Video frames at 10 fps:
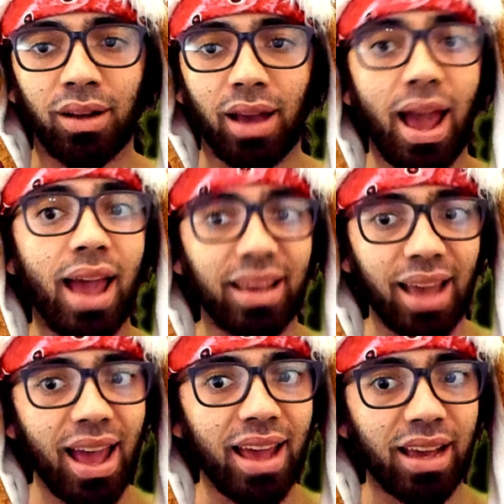Hey,
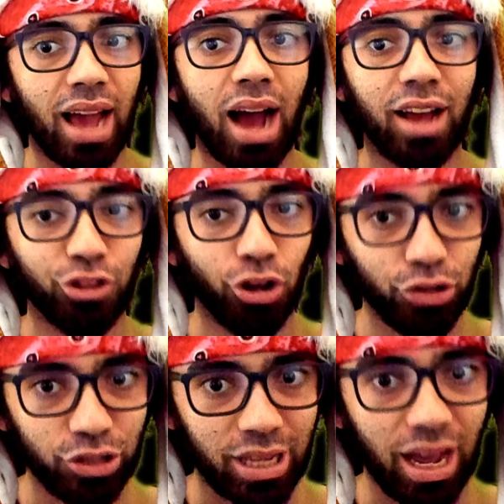hey, I know
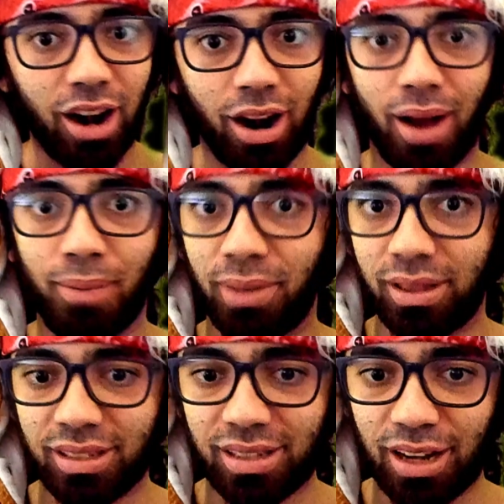it's Gaara, but
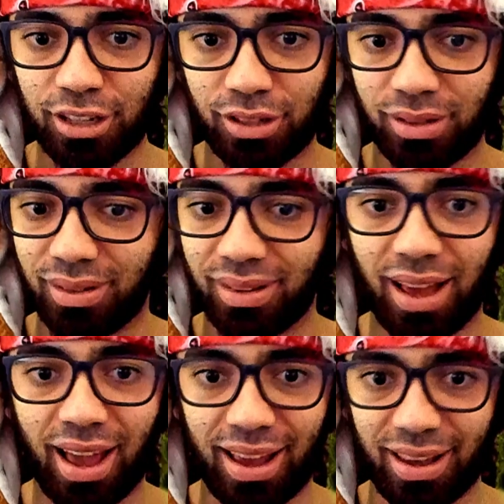this guy's...
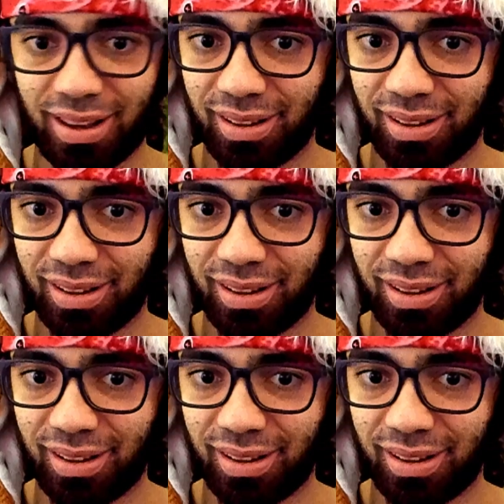Hey.